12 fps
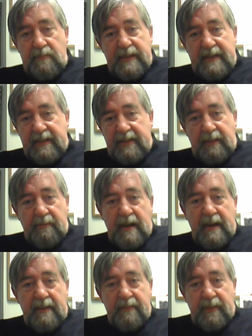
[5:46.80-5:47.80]
But does he
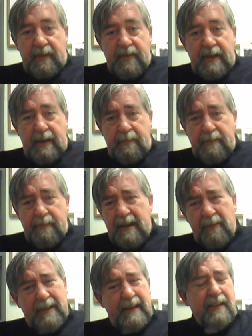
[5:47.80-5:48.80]
mind if we vape? I
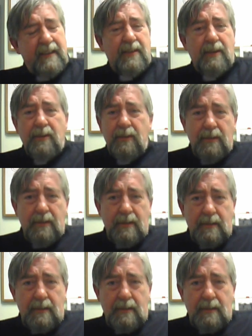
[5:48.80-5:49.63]
don't think so.